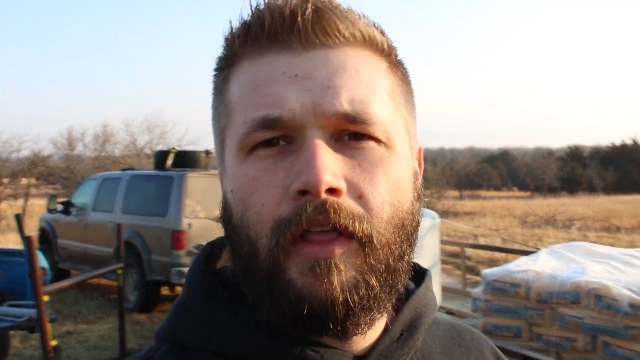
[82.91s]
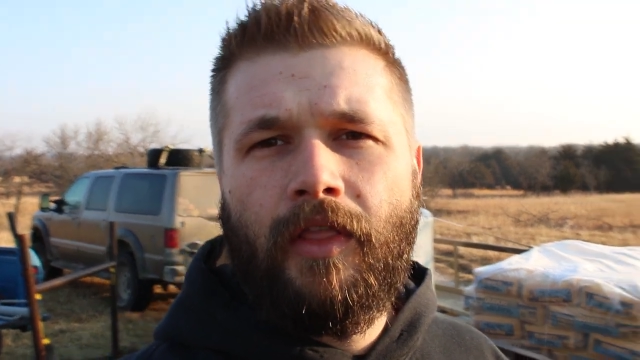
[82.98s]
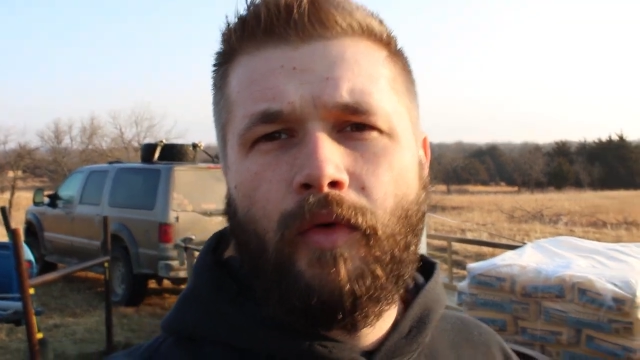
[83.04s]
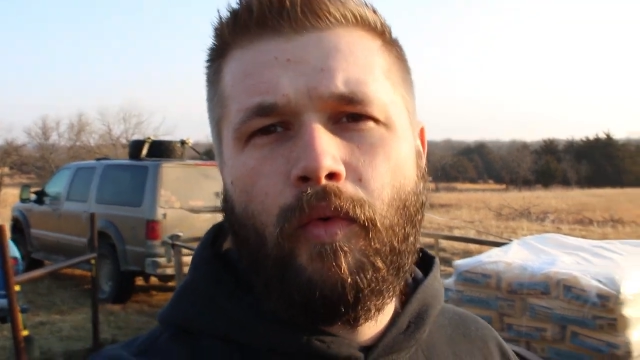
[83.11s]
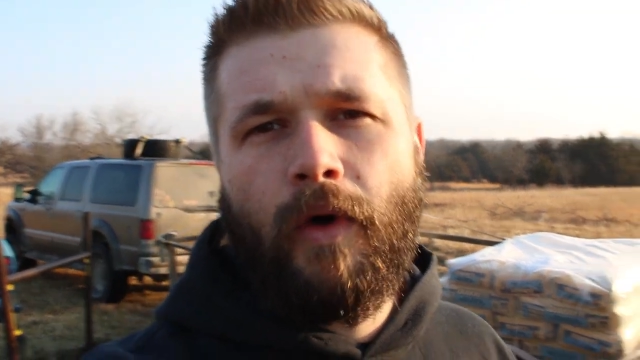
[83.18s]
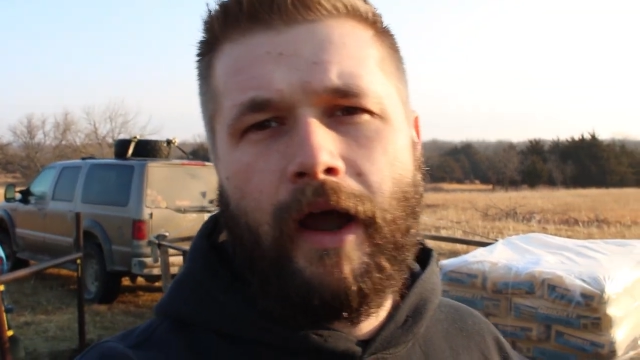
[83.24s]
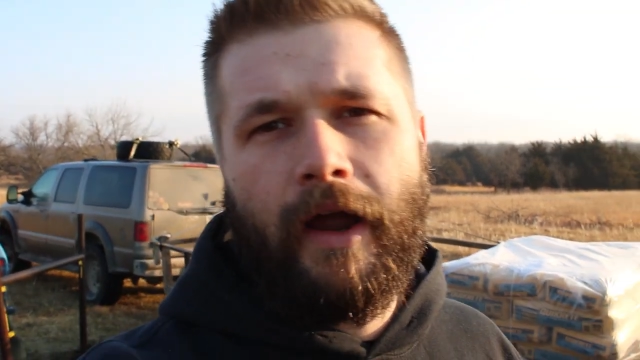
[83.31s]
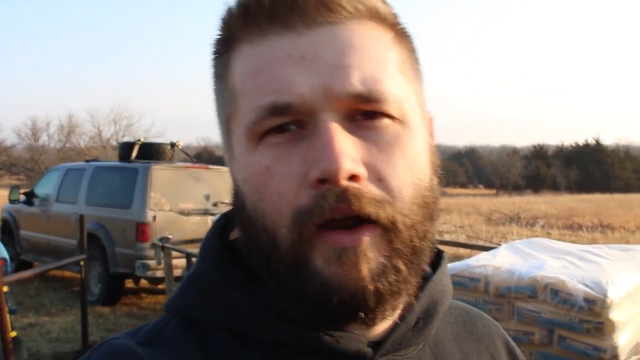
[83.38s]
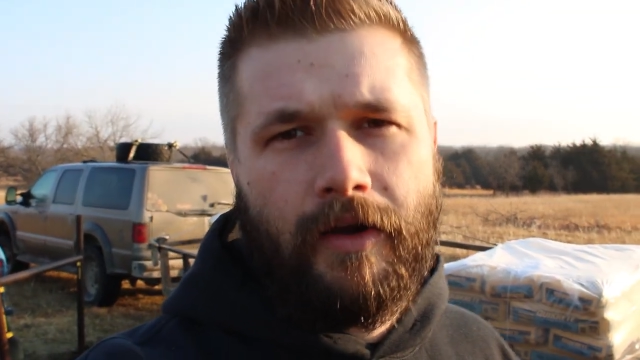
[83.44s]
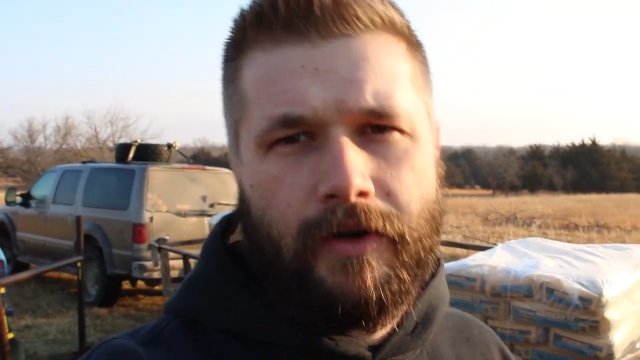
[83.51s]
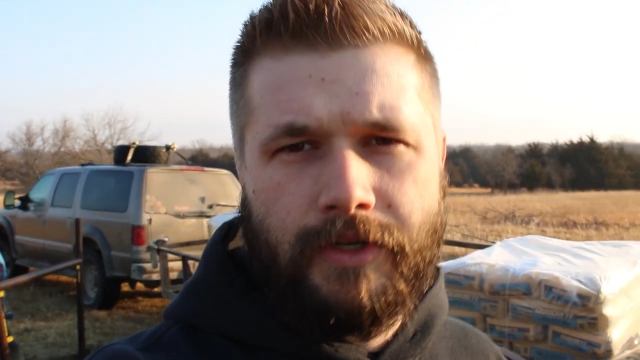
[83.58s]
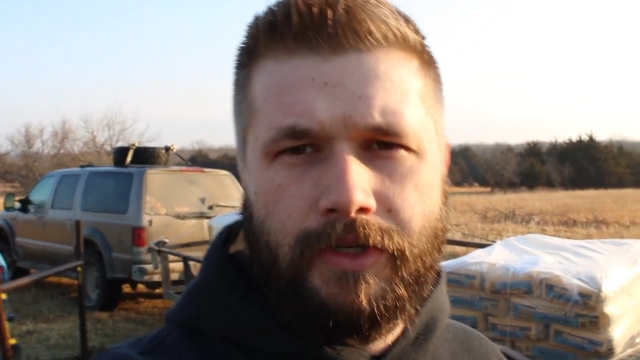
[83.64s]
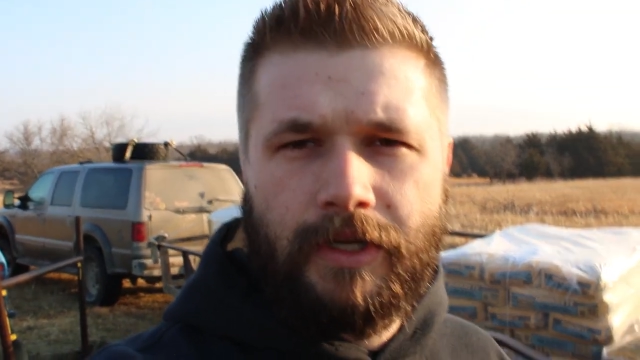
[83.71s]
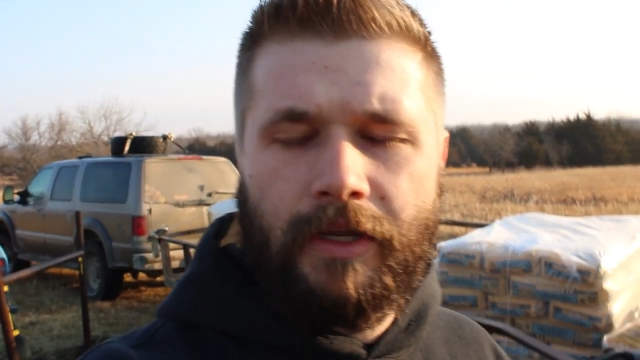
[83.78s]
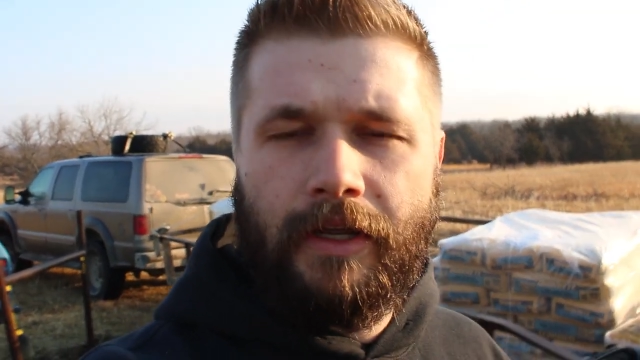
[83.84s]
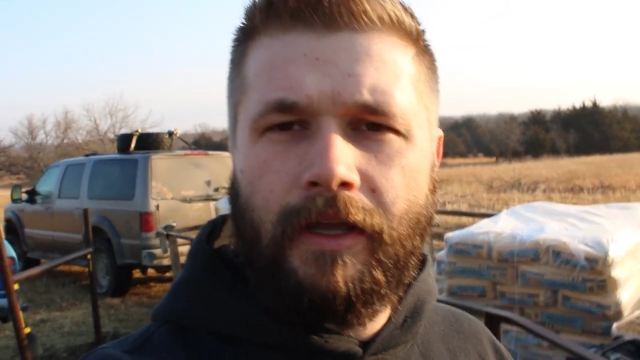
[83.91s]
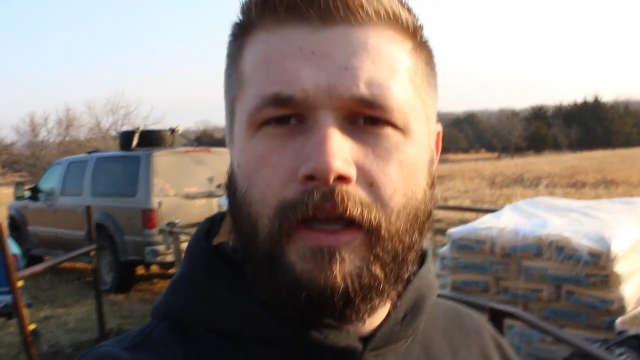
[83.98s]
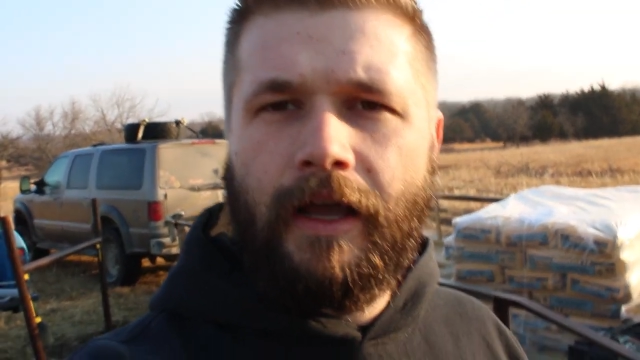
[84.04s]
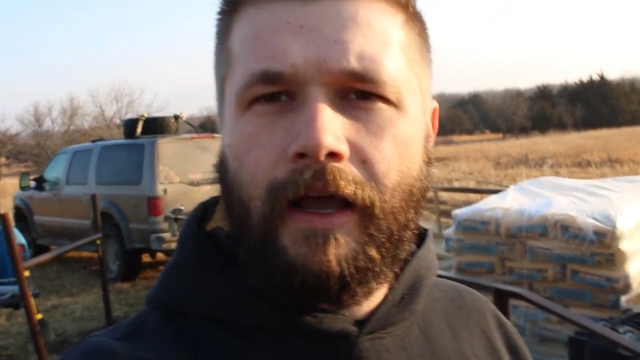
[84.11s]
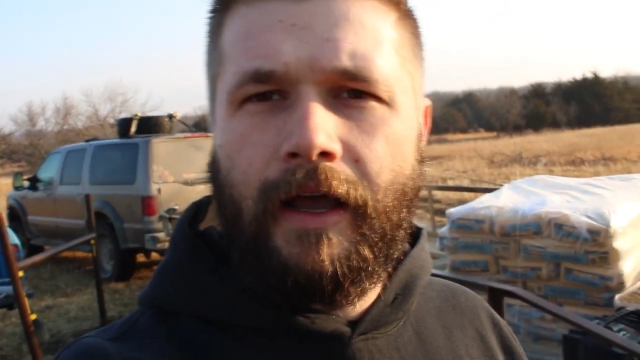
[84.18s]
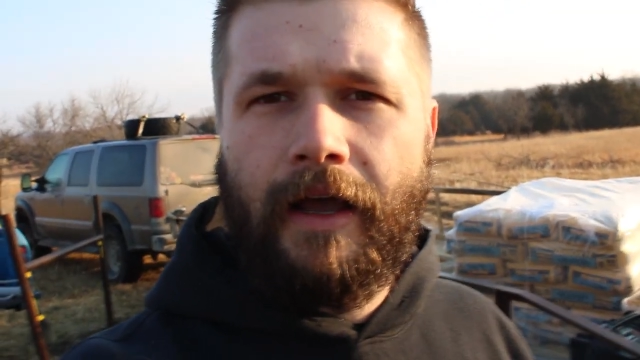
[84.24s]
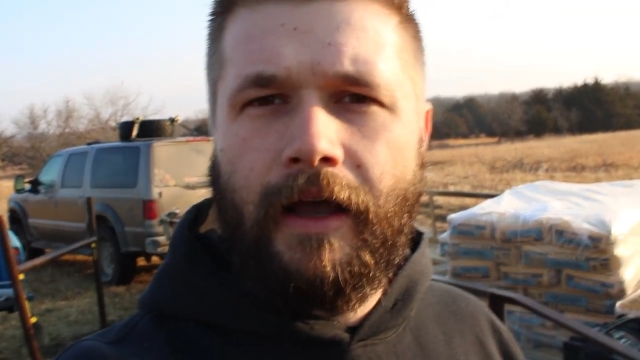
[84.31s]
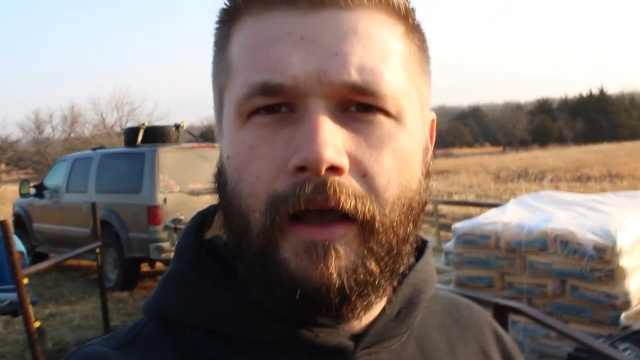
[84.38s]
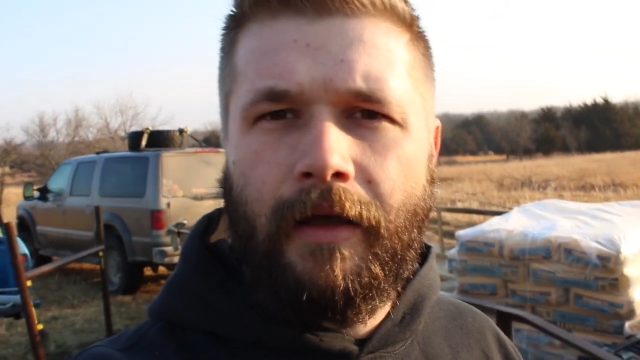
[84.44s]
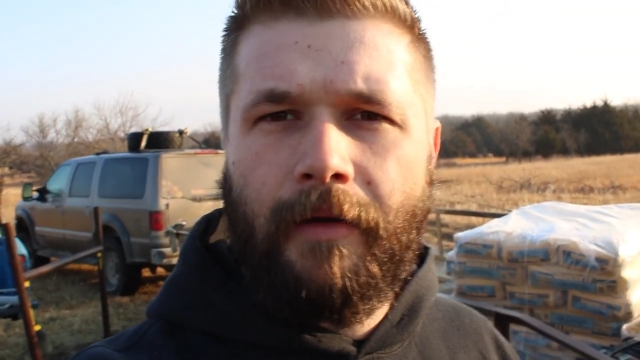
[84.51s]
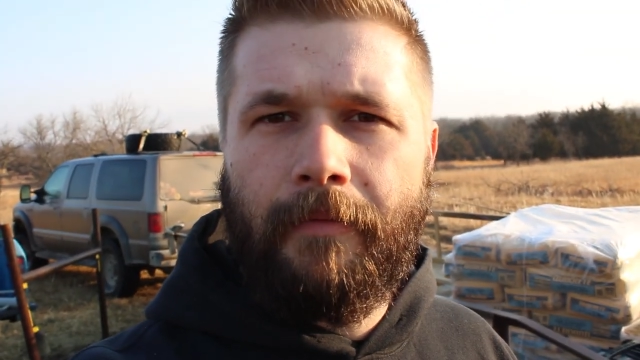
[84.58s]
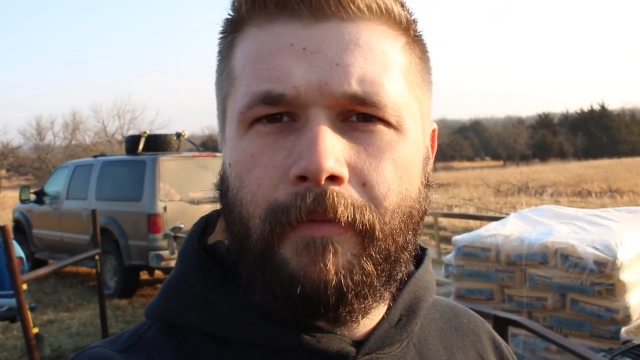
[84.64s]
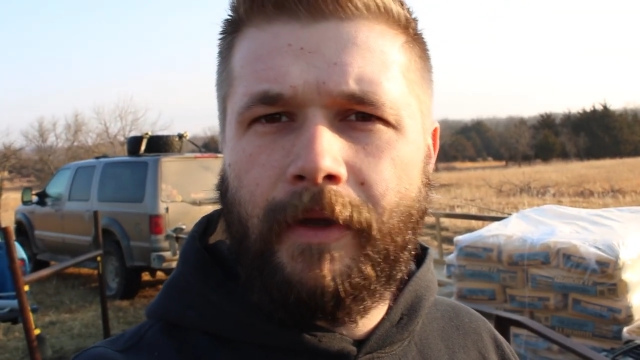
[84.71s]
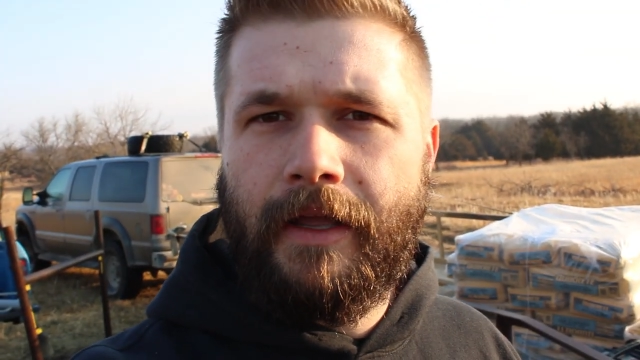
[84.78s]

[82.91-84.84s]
the wires um,